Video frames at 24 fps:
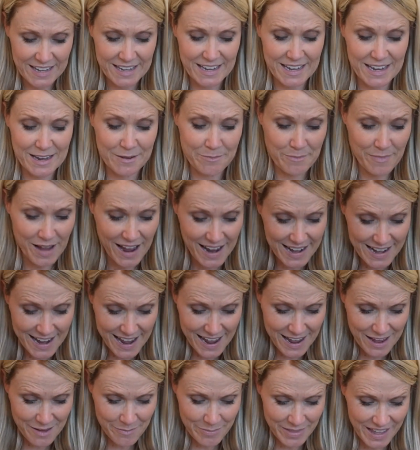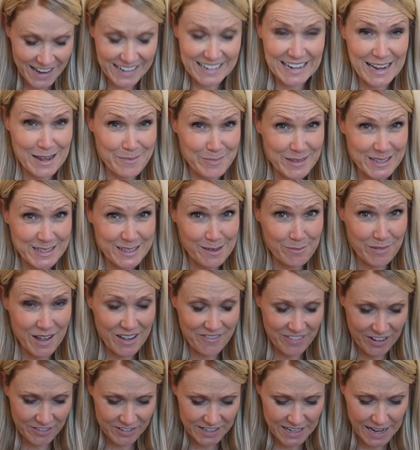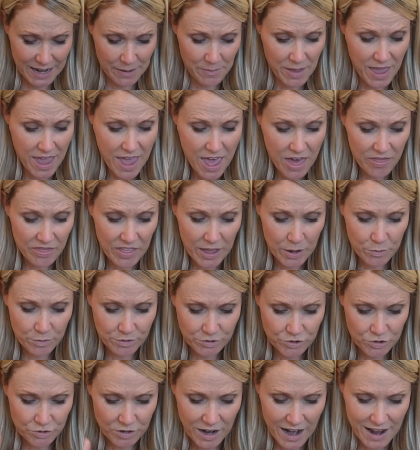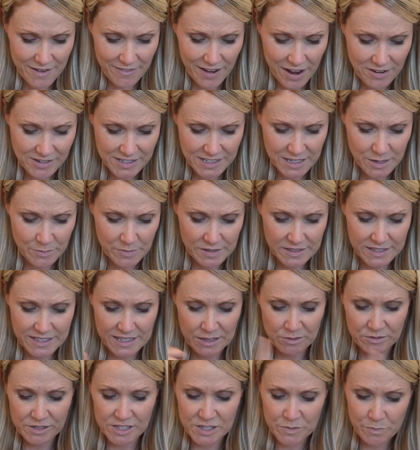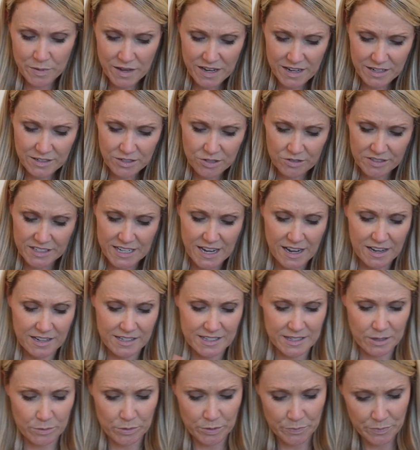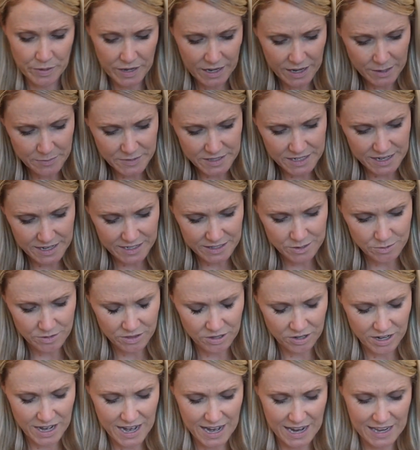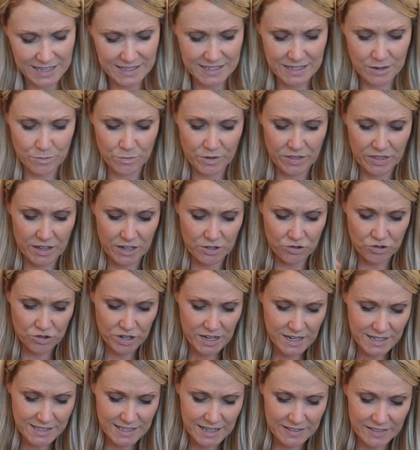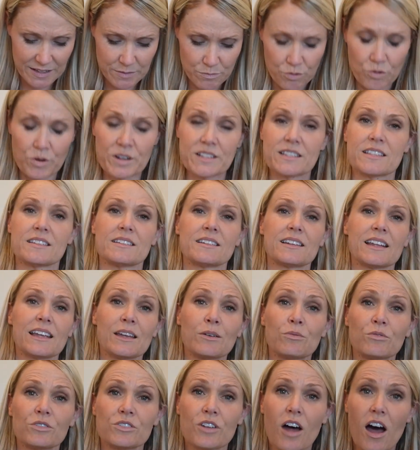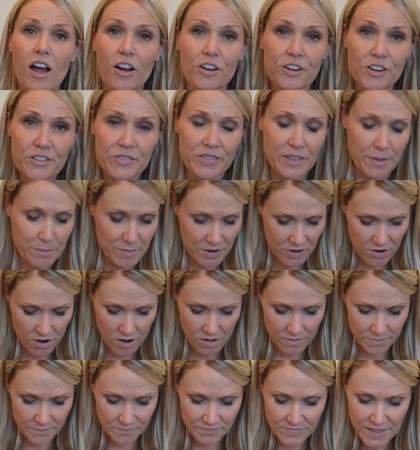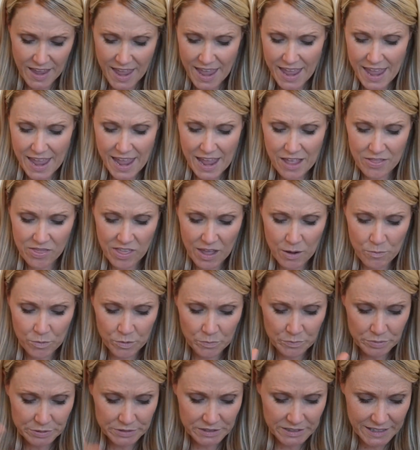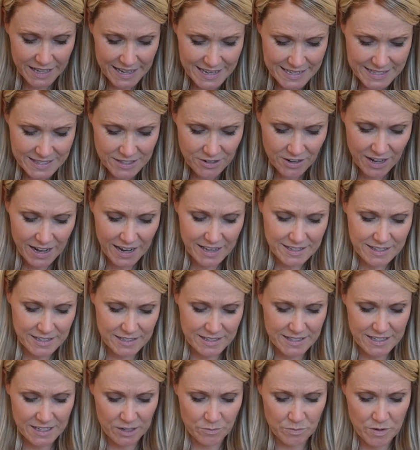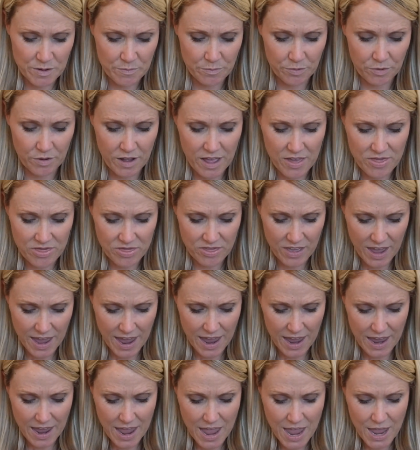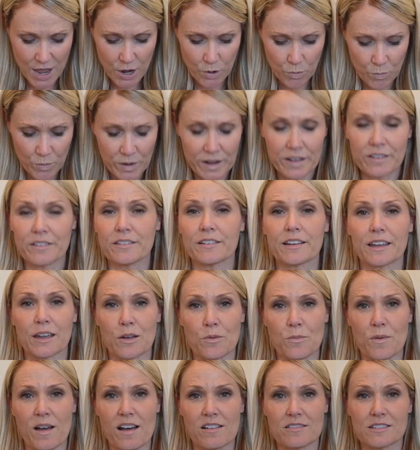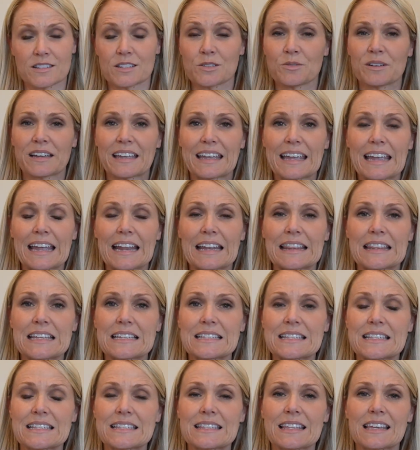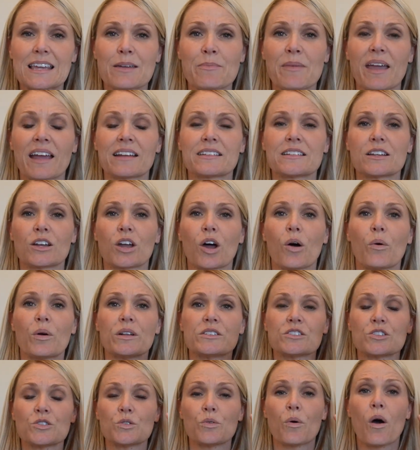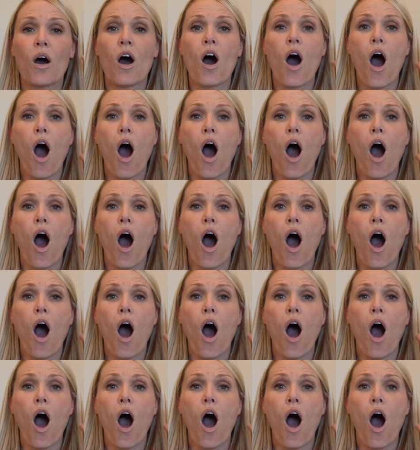in my name, that name that's above every name, they will drive out demons, they will speak in new tongues, they will pick up snakes with their hands, and when they drink deadly poison, it will not hurt them at all. And they will place their hands on sick people, and they will get well." So again, this is the command to go into